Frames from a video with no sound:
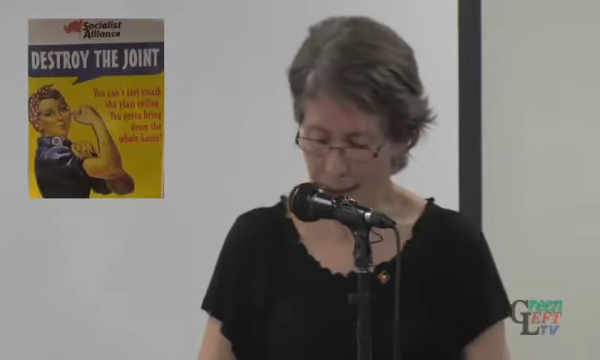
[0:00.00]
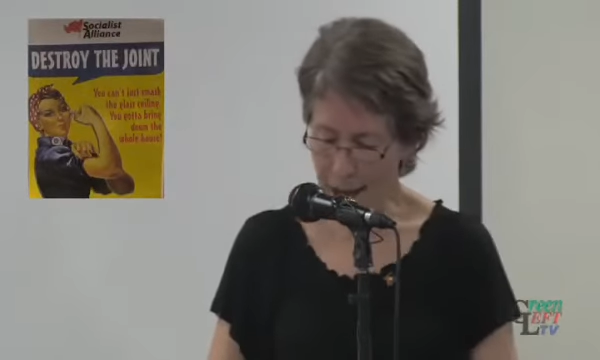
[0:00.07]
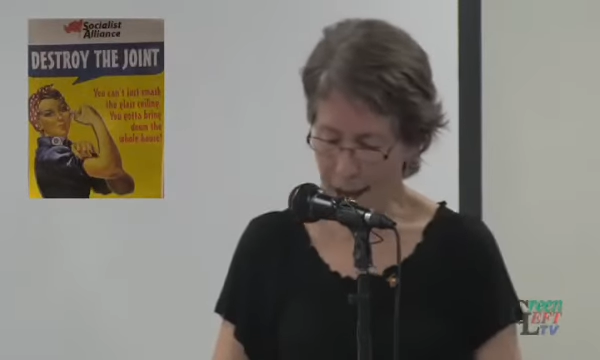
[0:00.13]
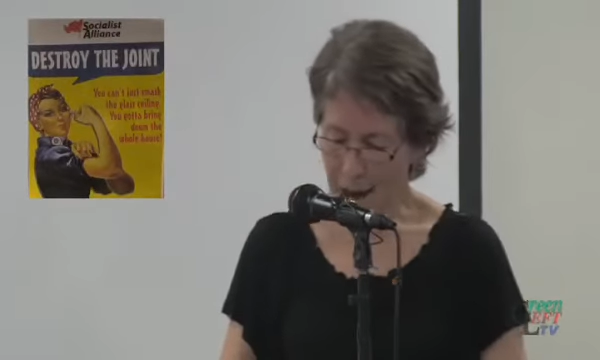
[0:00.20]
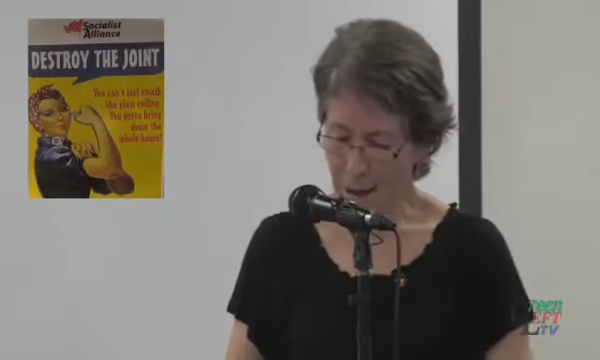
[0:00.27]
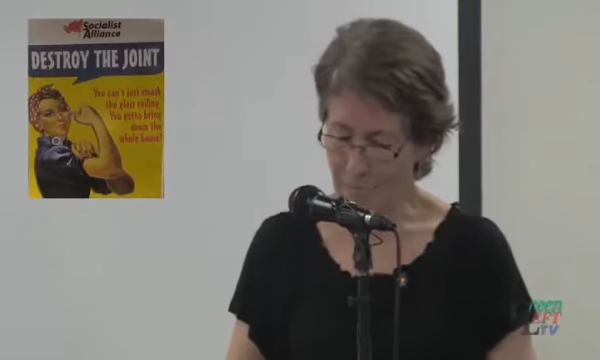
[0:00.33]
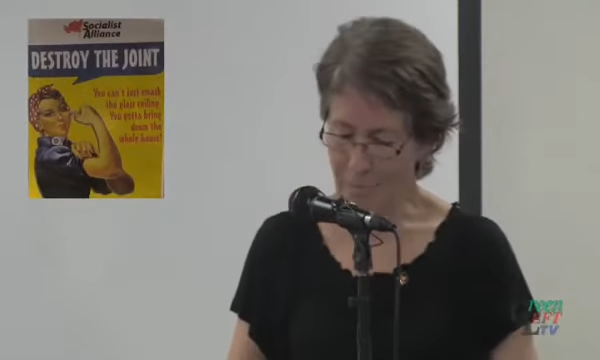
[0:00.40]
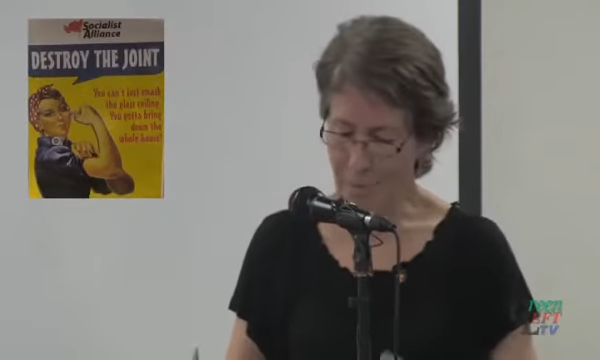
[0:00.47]

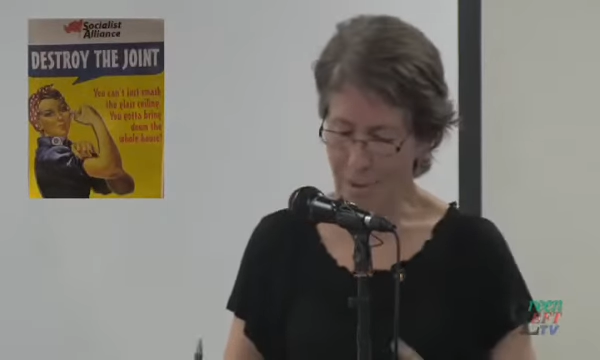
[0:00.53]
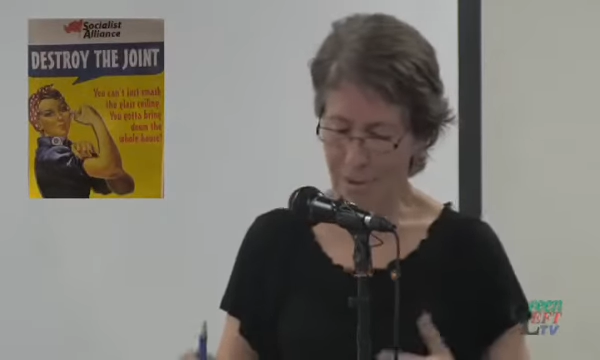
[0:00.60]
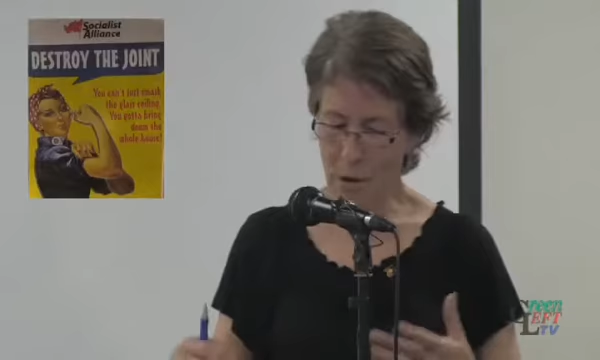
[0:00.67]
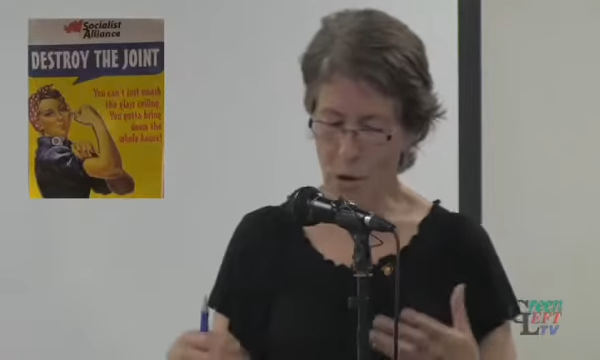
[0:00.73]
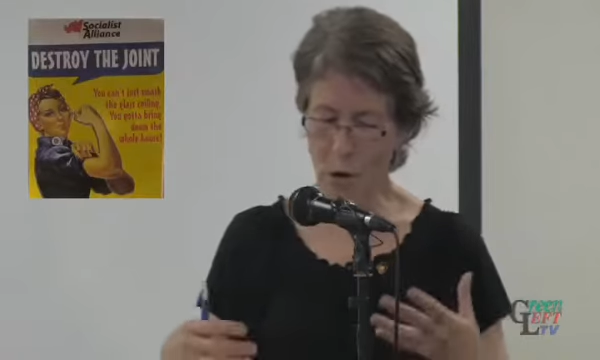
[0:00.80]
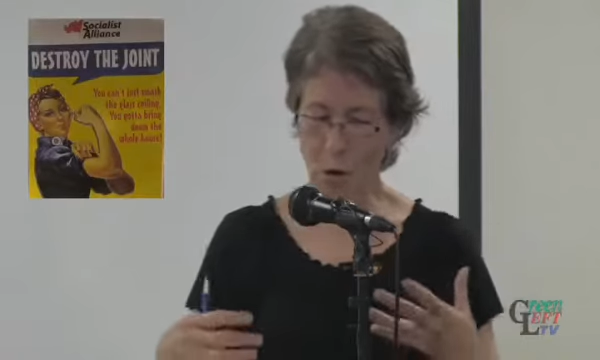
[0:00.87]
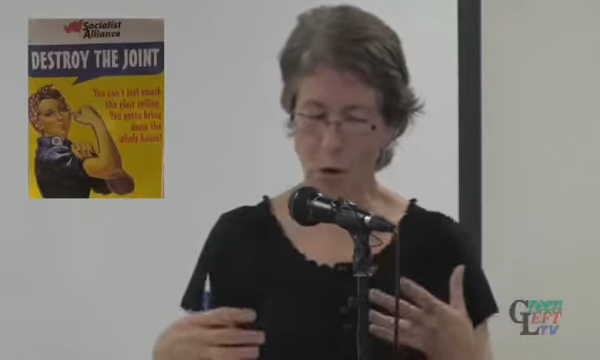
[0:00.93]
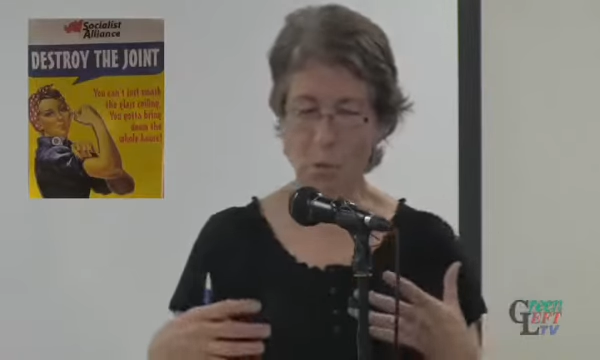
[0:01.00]

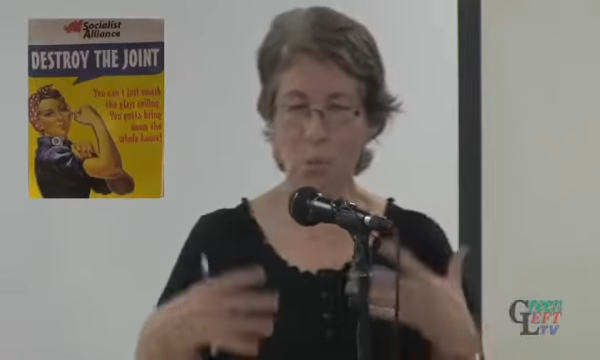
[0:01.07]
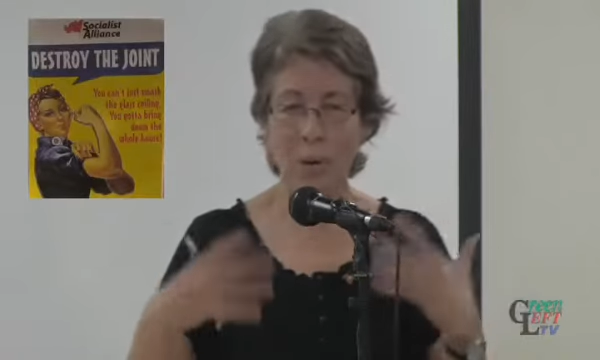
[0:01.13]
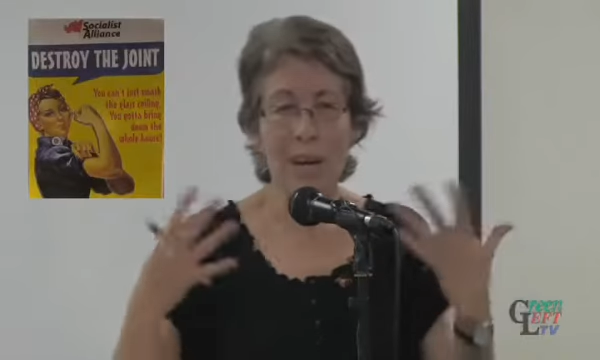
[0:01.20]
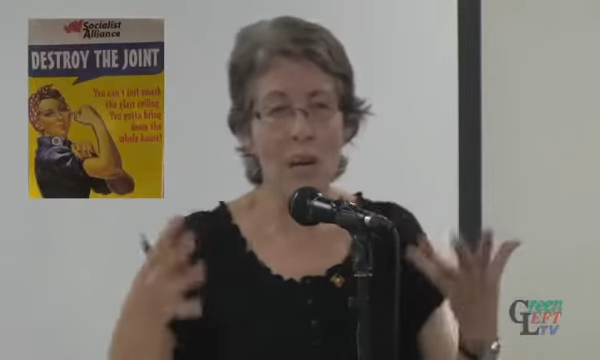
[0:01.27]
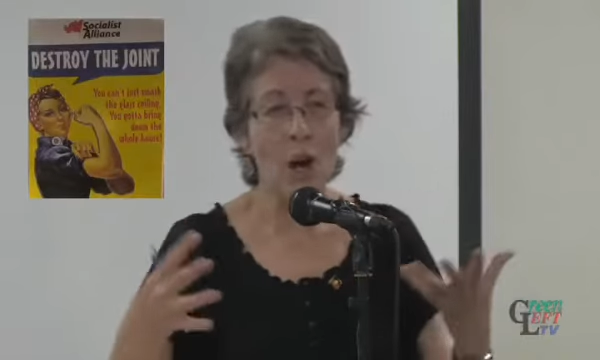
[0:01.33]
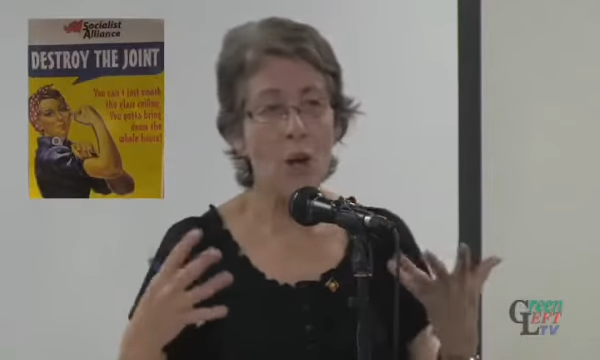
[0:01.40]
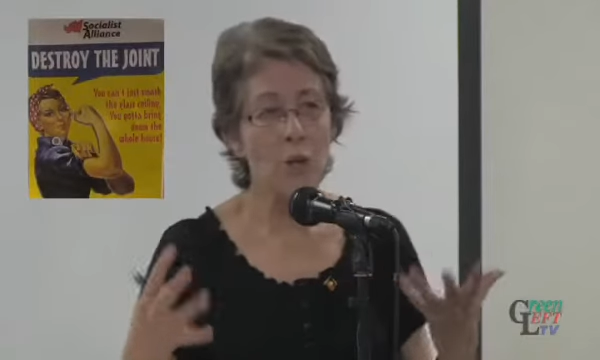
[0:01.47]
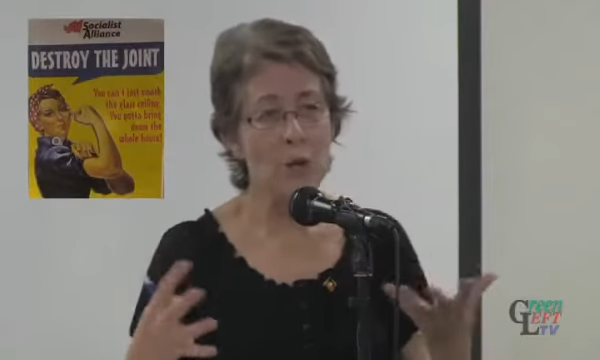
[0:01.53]

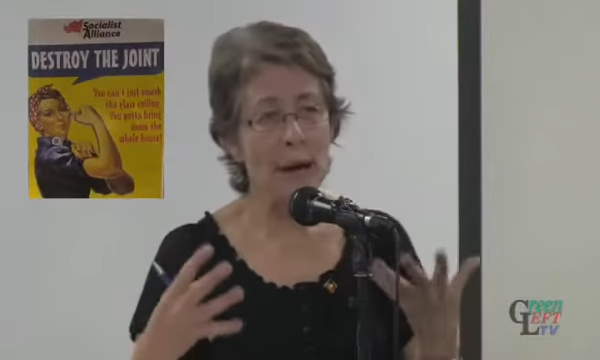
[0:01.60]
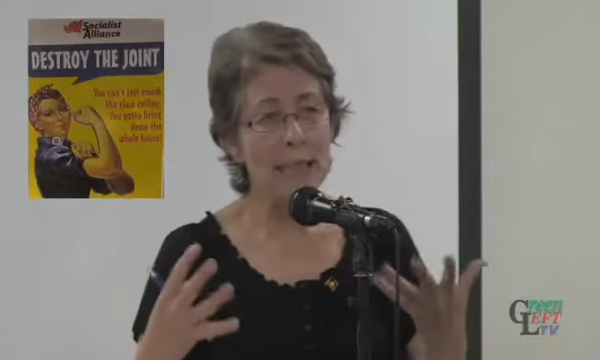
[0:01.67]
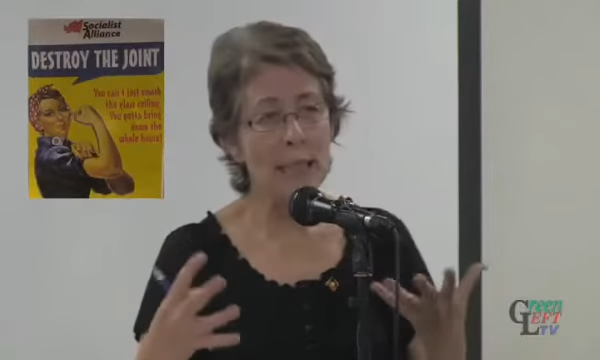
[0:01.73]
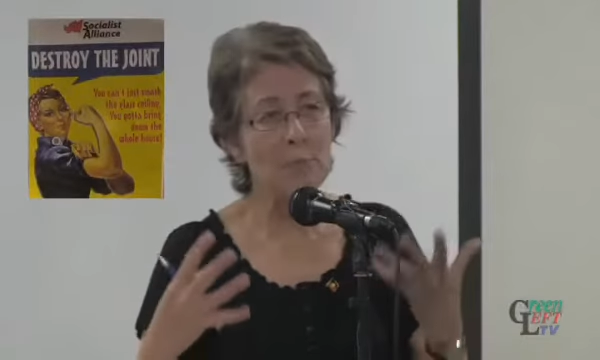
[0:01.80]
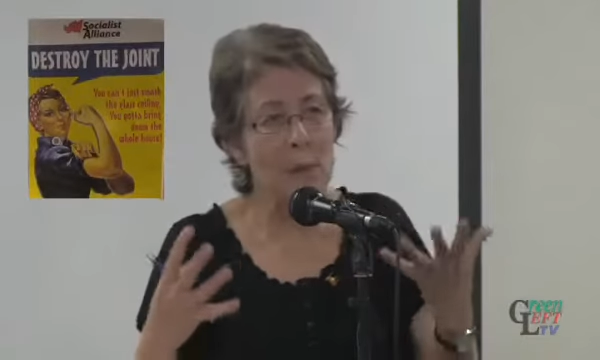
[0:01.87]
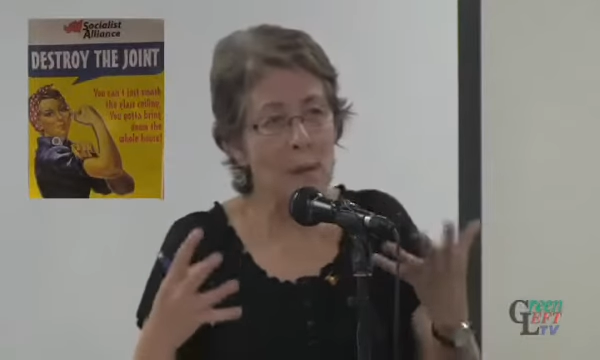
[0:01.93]
window dress,